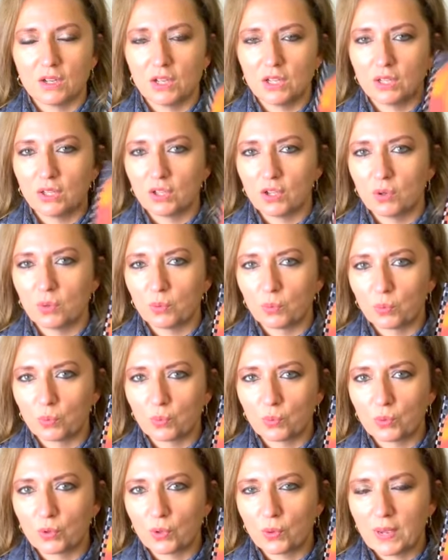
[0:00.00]
you can go
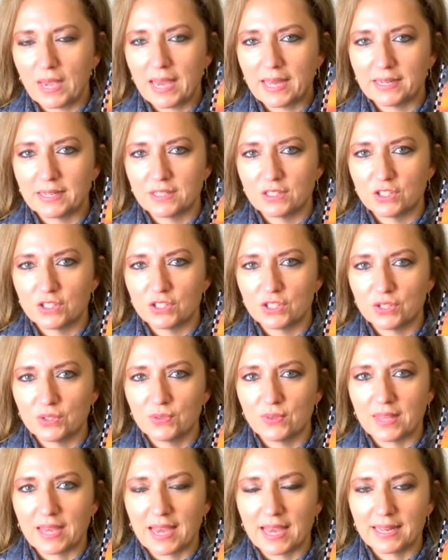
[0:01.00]
go ahead and
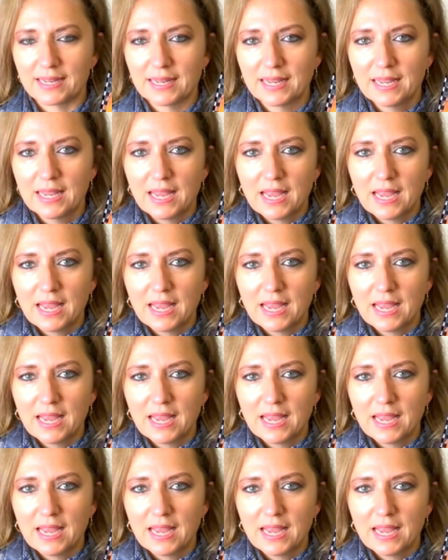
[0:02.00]
do that.